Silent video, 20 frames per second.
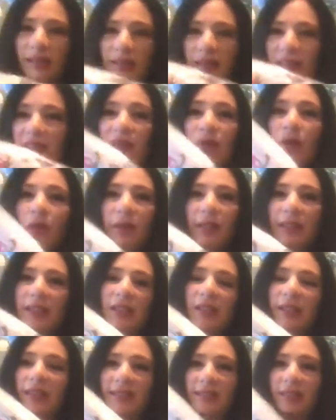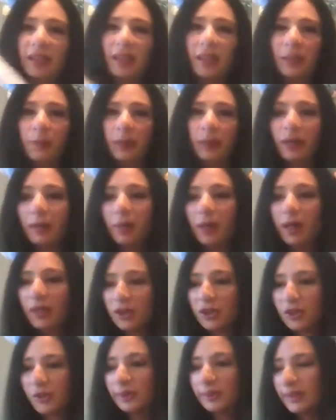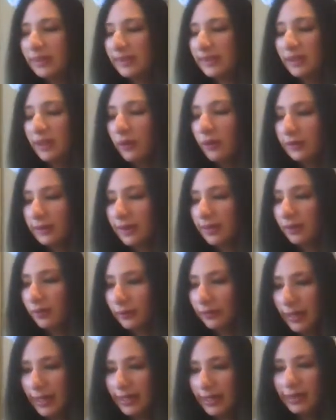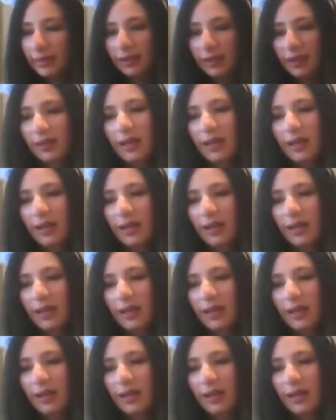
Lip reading: you don't need to necessarily bring the poncho unless you know it's going to rain.